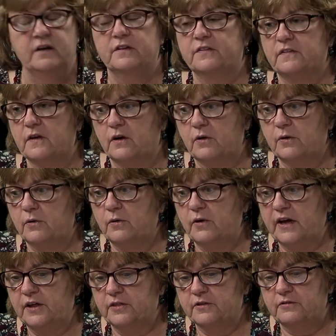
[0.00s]
So,
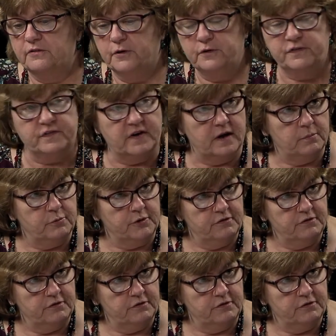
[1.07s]
in the first step,